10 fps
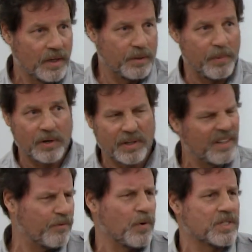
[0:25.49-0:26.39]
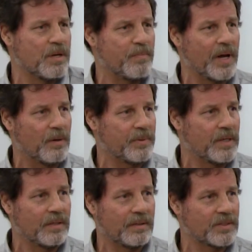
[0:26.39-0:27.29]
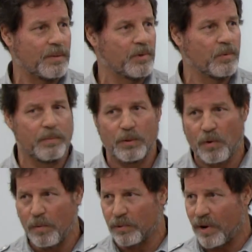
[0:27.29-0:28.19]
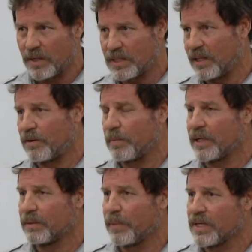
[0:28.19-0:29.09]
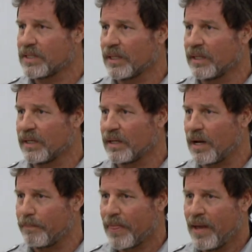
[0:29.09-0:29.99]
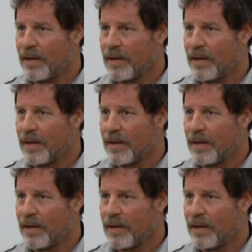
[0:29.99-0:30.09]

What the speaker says: The bell, and if it wasn't a bell, it'd be, someone would be roaming around telling everybody to basically get up.